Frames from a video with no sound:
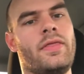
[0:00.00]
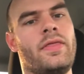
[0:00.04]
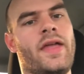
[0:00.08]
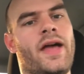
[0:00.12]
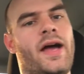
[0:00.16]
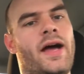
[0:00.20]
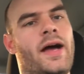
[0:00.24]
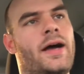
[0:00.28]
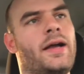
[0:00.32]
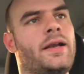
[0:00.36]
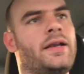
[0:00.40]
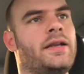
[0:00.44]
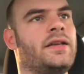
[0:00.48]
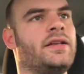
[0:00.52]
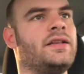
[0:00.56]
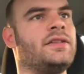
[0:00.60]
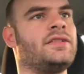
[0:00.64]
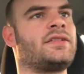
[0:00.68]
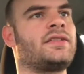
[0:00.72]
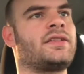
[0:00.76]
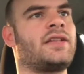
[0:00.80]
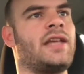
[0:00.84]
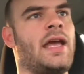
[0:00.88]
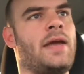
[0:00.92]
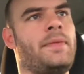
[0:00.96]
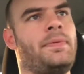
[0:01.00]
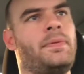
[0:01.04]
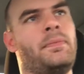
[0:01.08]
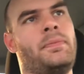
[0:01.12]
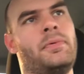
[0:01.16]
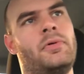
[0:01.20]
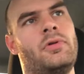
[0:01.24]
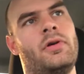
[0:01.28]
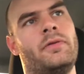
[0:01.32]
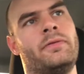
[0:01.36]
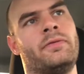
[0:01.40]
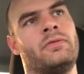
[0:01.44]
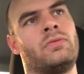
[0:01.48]
that is
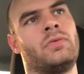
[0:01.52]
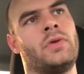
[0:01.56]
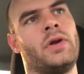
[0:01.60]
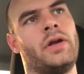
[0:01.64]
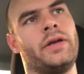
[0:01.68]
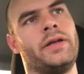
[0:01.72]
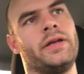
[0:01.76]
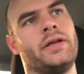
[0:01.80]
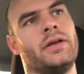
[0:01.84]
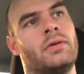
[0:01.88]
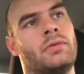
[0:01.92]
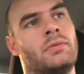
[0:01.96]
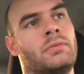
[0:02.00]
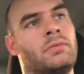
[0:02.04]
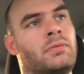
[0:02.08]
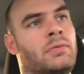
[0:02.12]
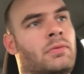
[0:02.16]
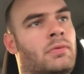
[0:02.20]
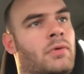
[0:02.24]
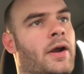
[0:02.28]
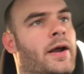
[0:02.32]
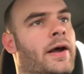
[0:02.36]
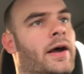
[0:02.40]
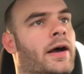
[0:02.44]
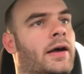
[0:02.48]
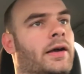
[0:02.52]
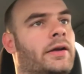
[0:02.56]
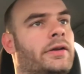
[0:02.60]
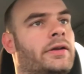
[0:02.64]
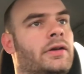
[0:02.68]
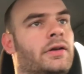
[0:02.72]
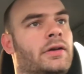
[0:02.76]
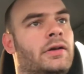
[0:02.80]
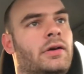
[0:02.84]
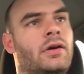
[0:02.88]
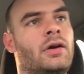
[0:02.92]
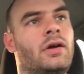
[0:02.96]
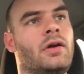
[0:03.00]
capable of running a
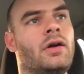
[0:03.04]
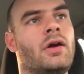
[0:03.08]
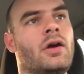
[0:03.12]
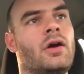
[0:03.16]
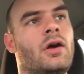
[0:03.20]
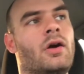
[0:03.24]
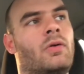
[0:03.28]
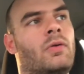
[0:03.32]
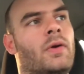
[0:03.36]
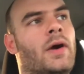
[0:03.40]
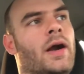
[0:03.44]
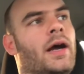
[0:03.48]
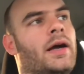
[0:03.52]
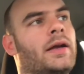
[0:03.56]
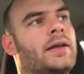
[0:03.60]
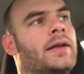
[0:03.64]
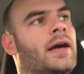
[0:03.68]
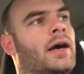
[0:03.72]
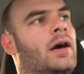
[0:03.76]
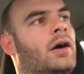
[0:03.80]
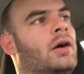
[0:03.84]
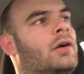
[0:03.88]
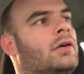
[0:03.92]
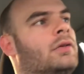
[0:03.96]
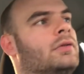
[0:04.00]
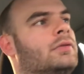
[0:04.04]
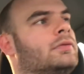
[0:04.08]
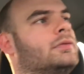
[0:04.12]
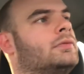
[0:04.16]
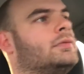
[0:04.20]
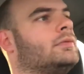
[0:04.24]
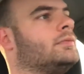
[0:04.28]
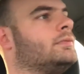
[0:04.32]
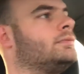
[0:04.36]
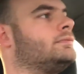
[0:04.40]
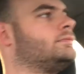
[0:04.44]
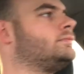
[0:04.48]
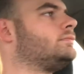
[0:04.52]
rack out
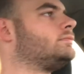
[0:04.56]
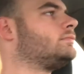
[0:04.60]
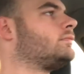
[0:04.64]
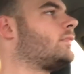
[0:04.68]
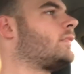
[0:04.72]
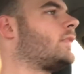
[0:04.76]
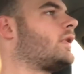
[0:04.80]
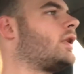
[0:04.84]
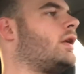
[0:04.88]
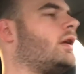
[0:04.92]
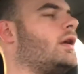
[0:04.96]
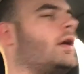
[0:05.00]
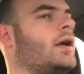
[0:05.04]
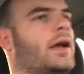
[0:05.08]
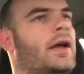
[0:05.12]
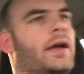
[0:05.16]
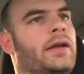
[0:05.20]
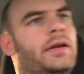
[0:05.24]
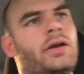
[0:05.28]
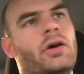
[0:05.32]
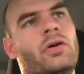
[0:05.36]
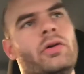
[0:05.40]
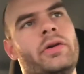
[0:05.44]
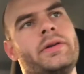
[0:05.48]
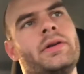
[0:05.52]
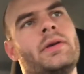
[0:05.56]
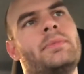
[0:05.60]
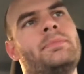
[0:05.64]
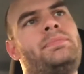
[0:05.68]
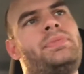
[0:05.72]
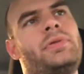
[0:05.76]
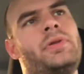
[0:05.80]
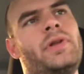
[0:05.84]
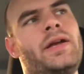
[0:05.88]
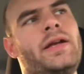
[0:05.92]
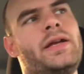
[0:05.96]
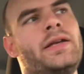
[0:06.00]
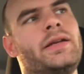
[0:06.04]
and going and
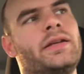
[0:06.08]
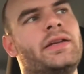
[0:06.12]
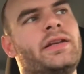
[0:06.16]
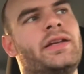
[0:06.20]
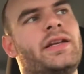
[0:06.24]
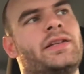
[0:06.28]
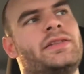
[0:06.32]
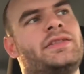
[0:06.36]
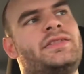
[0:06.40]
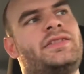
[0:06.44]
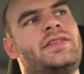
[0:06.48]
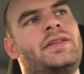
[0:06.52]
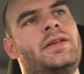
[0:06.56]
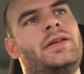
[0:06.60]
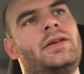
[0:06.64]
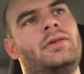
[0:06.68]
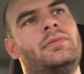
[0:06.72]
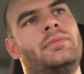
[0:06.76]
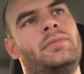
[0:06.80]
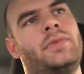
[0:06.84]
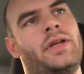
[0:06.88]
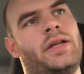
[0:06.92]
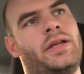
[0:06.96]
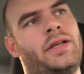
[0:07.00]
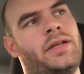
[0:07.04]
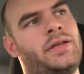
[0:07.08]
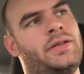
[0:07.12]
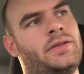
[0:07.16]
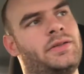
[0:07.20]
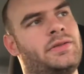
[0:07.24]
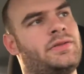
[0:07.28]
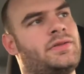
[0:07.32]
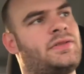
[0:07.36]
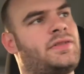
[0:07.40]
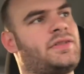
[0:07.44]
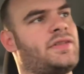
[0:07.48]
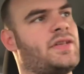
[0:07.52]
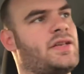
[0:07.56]
playing against them
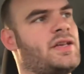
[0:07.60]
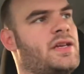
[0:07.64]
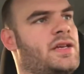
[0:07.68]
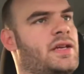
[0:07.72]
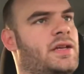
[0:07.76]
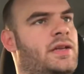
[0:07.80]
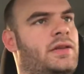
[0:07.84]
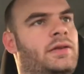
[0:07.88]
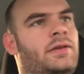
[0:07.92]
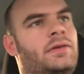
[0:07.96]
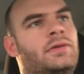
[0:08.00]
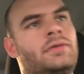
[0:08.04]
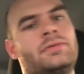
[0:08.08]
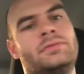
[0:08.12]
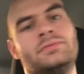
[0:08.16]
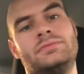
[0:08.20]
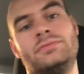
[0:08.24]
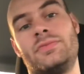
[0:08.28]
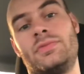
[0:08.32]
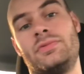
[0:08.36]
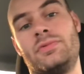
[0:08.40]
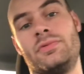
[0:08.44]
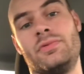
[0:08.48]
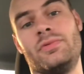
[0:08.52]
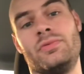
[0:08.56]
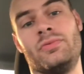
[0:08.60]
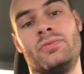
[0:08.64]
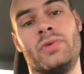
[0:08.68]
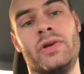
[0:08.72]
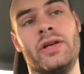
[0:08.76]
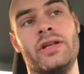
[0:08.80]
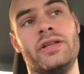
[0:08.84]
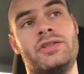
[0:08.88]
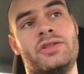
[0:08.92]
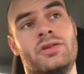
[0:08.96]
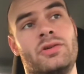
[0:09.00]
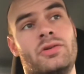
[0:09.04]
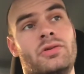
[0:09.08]
in, say,
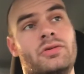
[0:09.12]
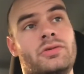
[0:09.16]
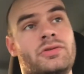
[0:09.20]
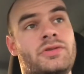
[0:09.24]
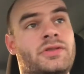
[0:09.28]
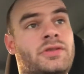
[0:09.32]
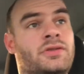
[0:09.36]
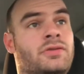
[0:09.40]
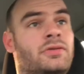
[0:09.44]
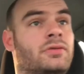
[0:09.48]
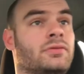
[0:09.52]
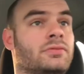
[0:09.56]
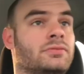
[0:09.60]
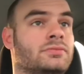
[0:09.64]
regionals